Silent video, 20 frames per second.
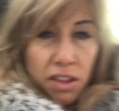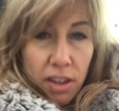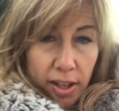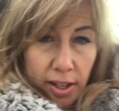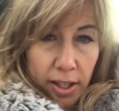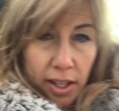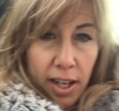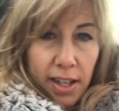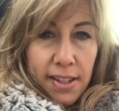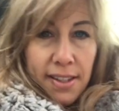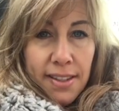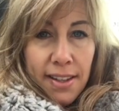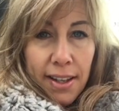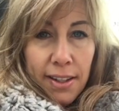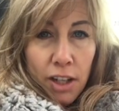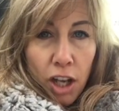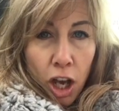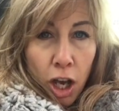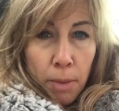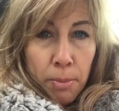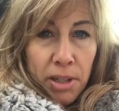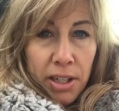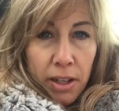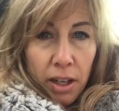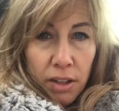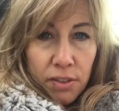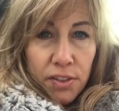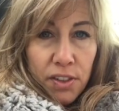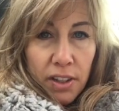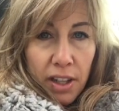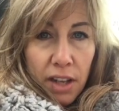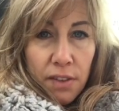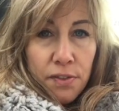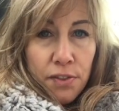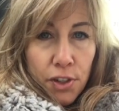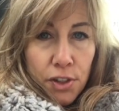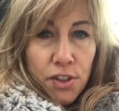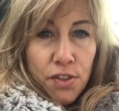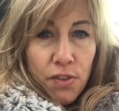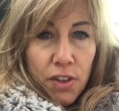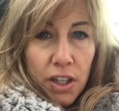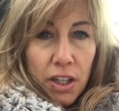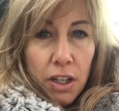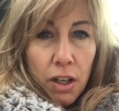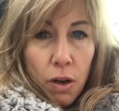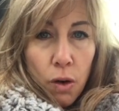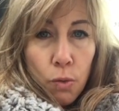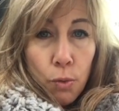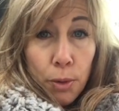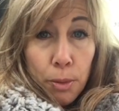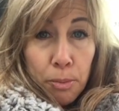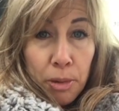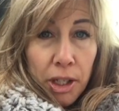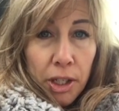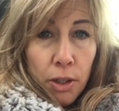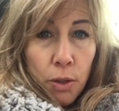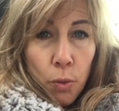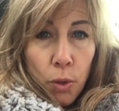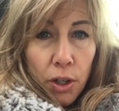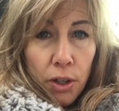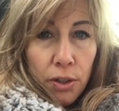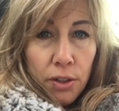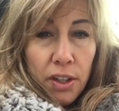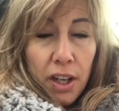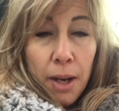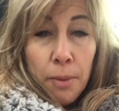think I said um enough in that first video? Repeat a word.